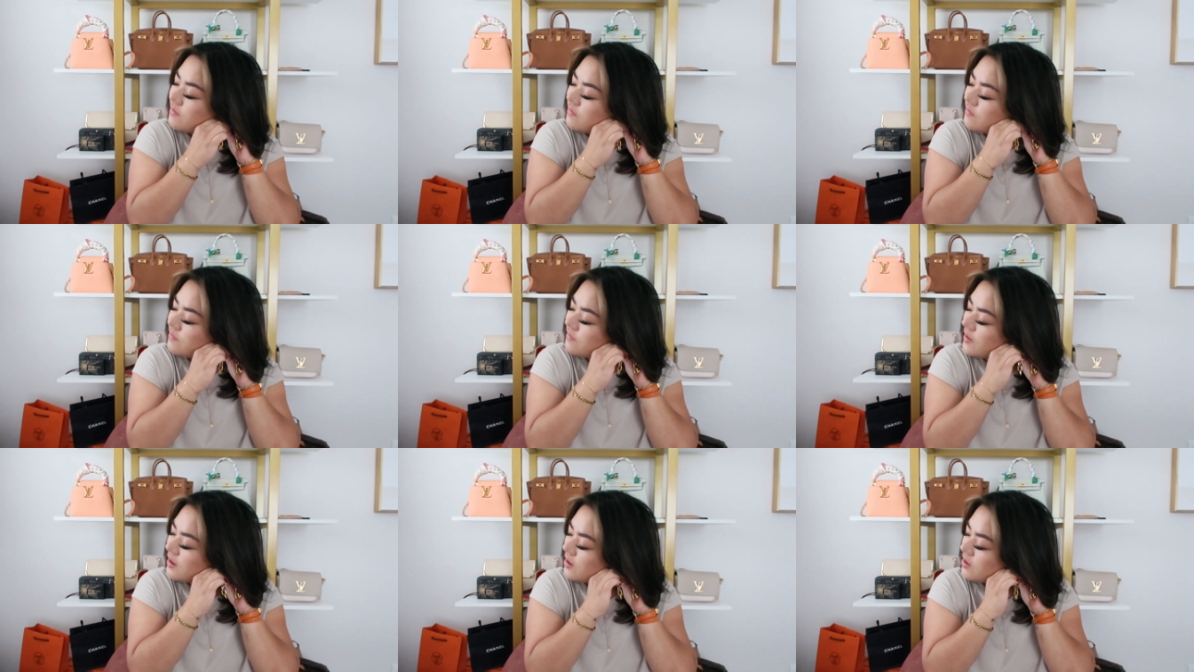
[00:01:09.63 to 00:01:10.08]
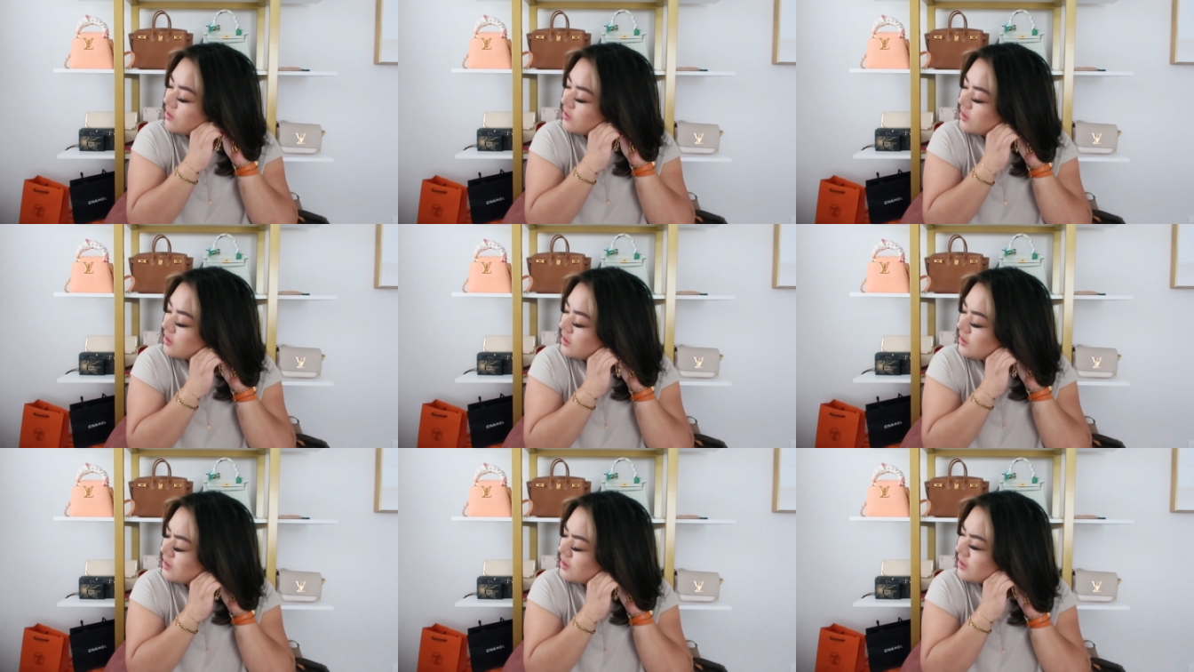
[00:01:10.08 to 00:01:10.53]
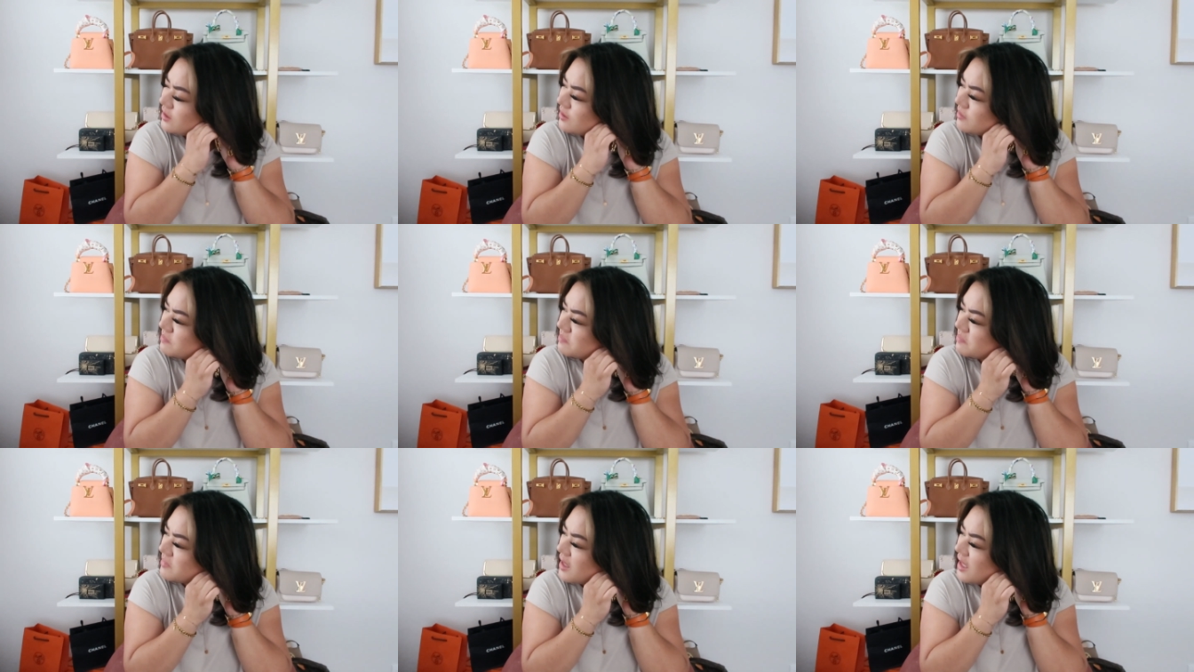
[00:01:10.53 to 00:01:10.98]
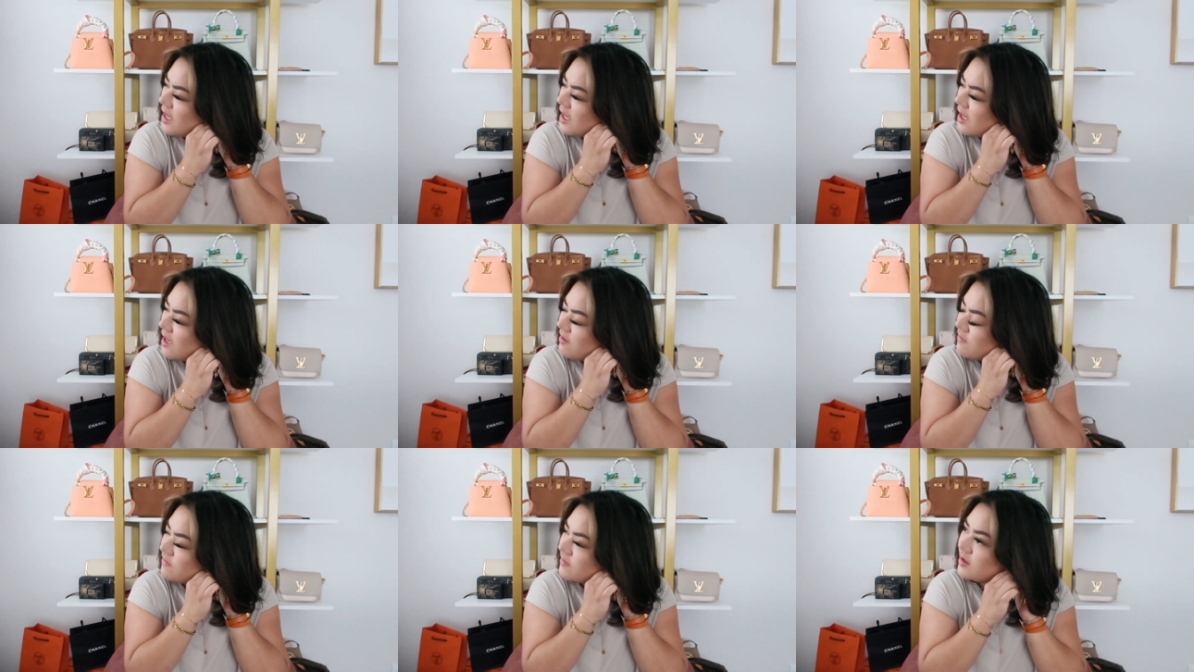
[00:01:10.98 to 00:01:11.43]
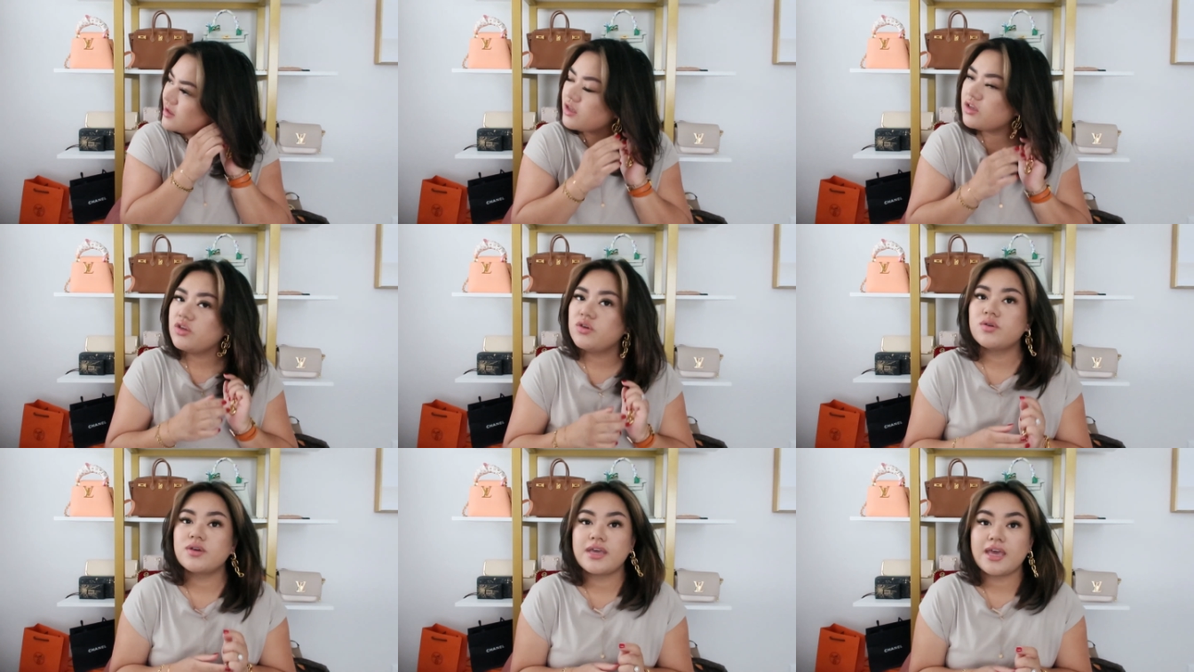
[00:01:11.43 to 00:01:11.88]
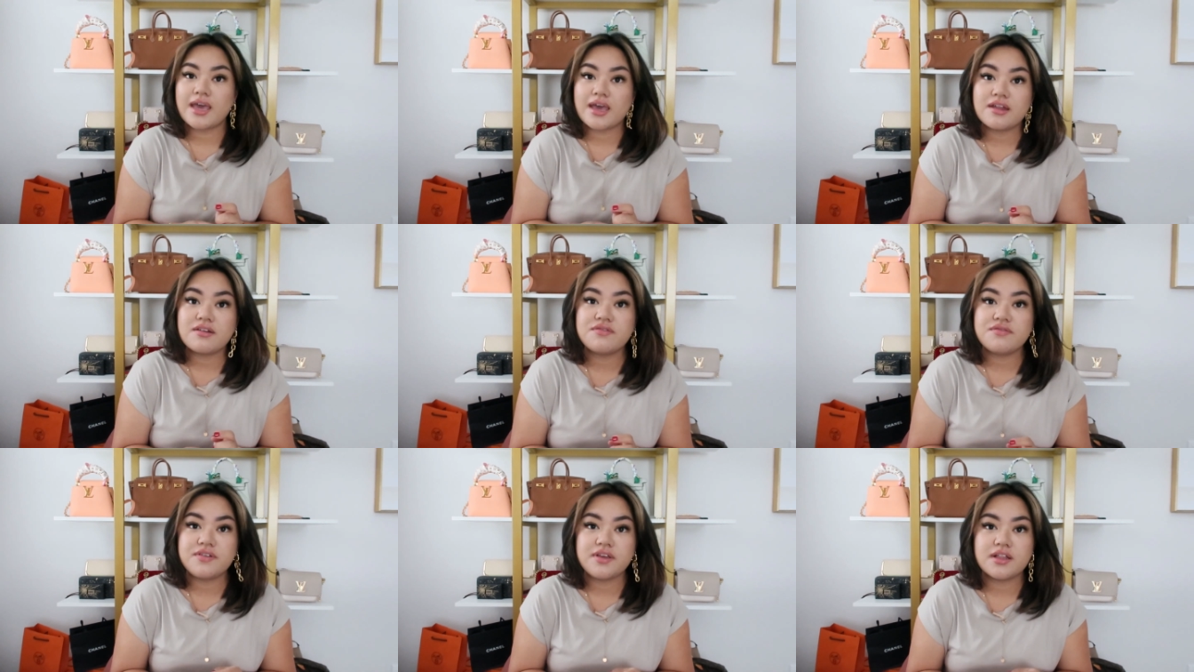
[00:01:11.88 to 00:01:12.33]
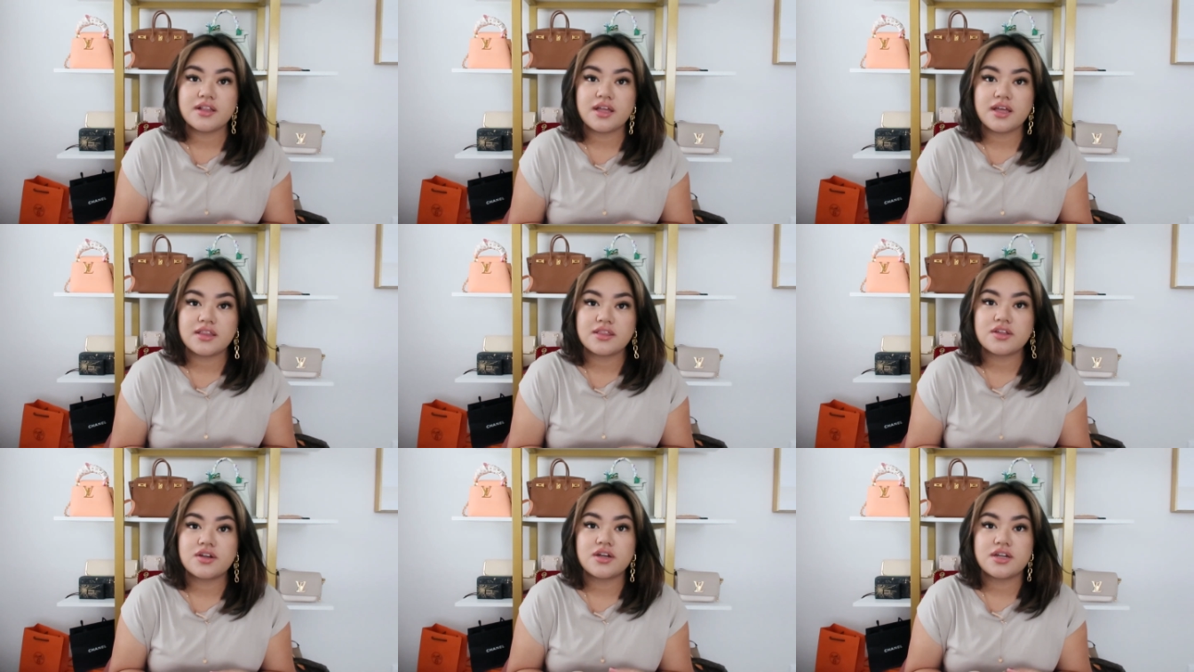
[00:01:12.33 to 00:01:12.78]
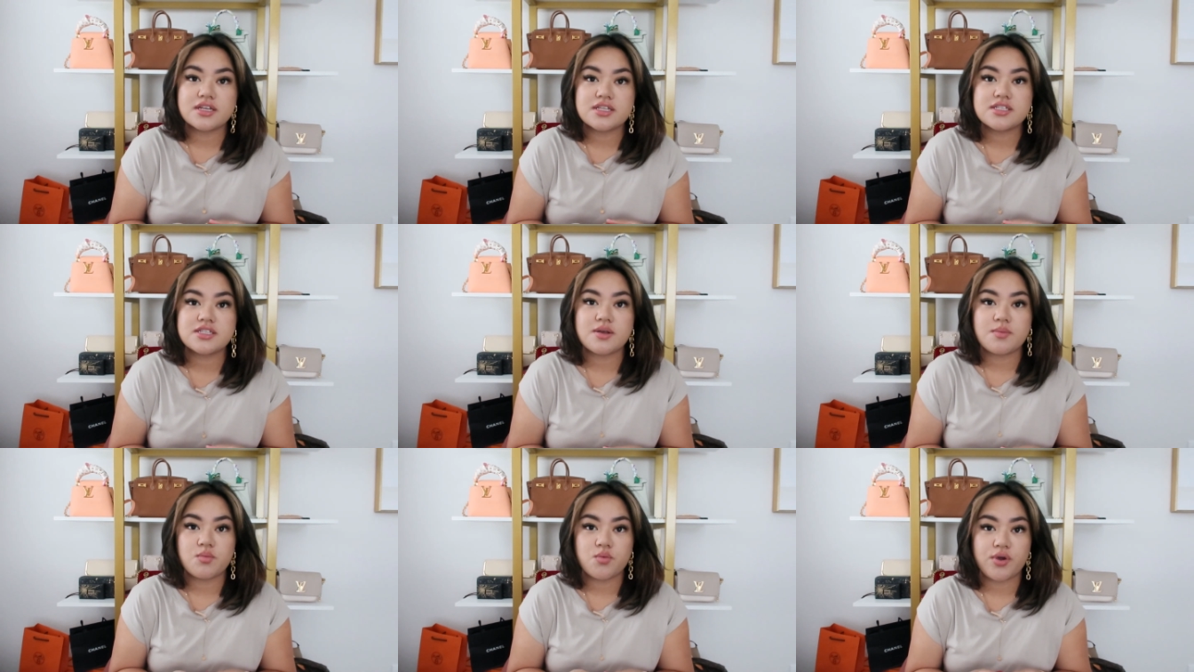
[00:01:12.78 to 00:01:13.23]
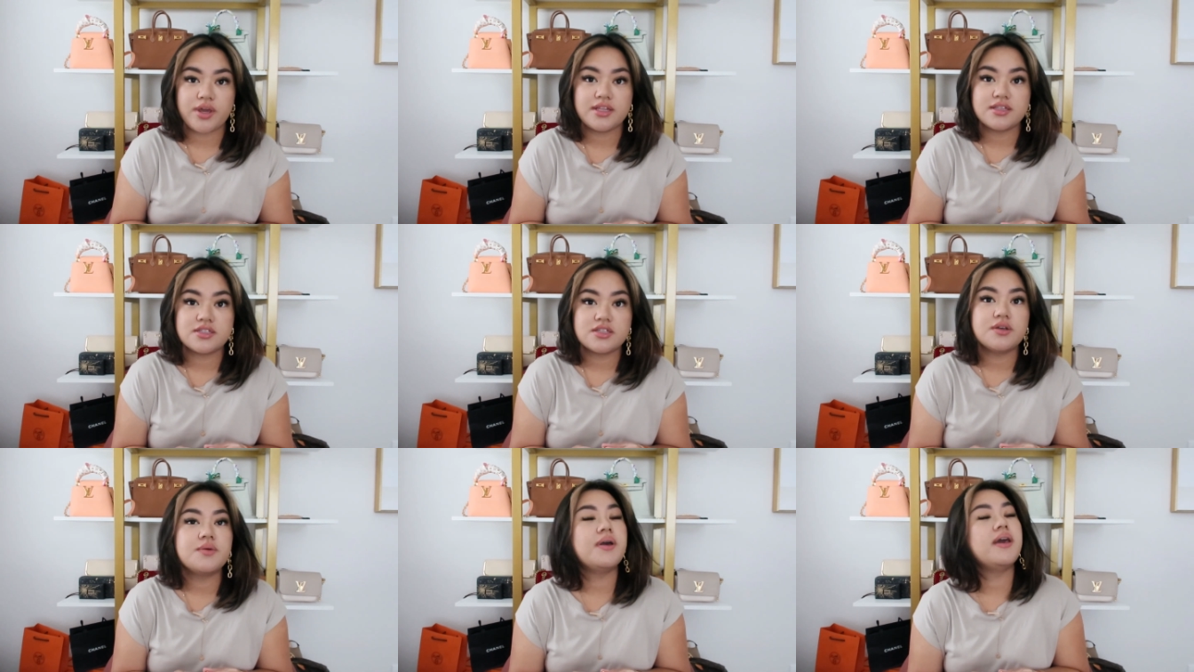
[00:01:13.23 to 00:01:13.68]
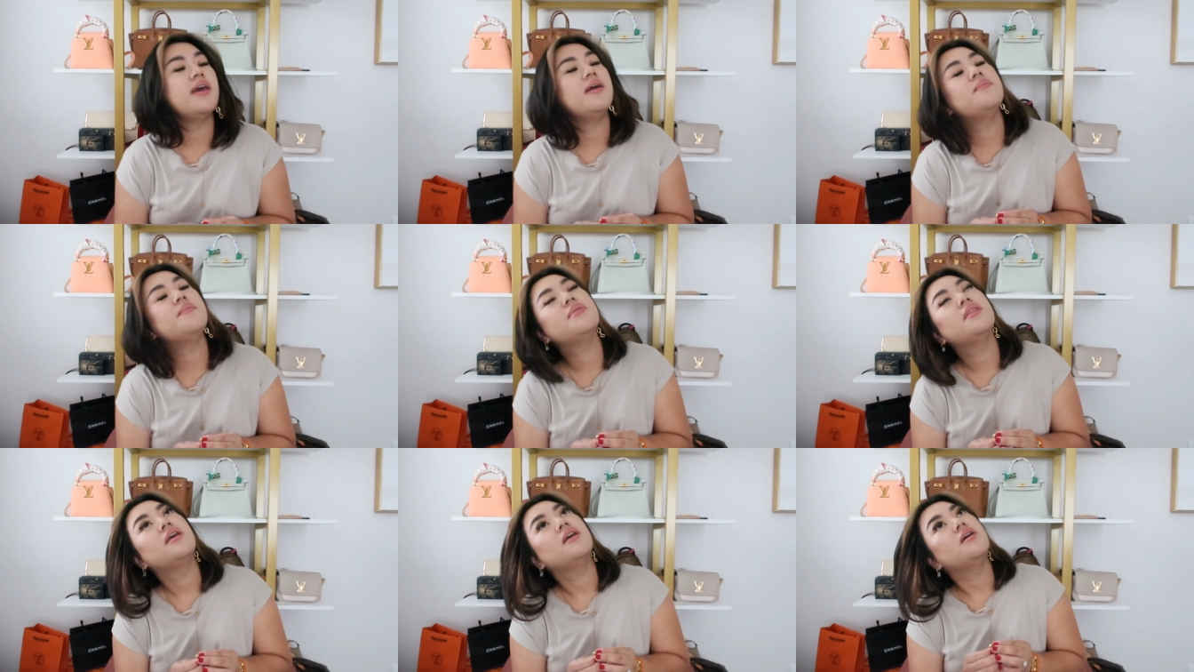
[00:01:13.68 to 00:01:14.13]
very heavy. You can feel it. There is some weight to it.